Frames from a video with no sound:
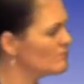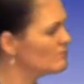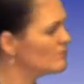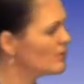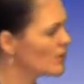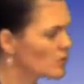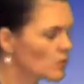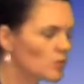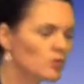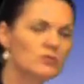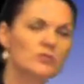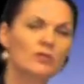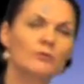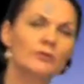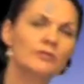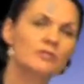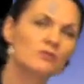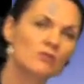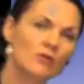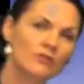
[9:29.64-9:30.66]
but also
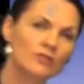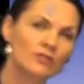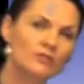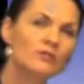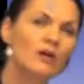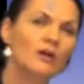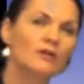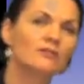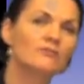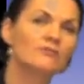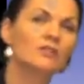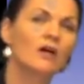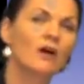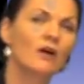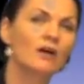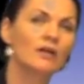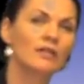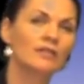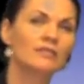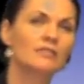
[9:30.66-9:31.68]
it's got the kind of
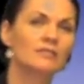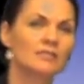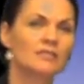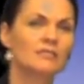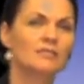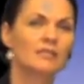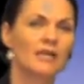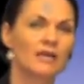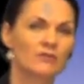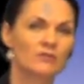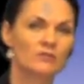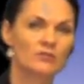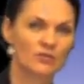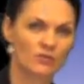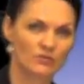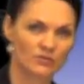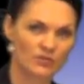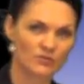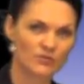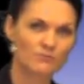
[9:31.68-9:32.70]
tiny details
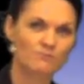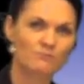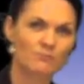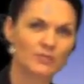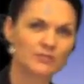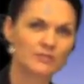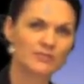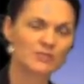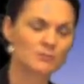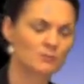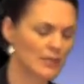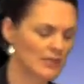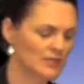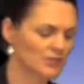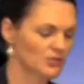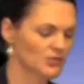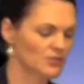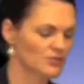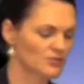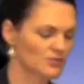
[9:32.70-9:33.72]
on those muddy
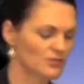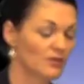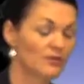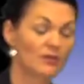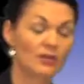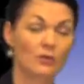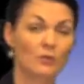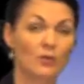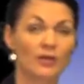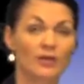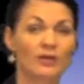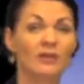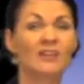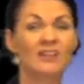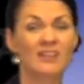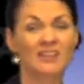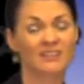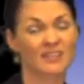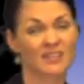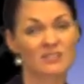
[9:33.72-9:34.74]
splashes that go on it.
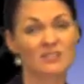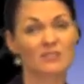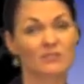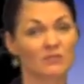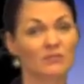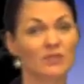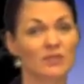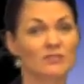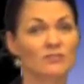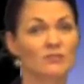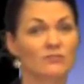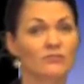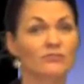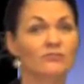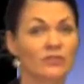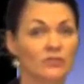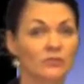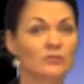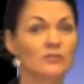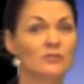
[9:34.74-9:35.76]
That's a
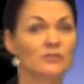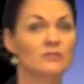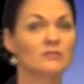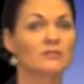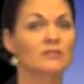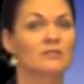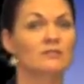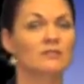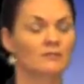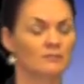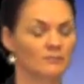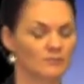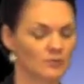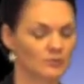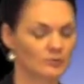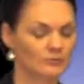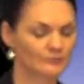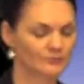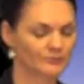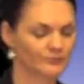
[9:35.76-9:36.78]
focused
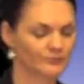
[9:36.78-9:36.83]
example.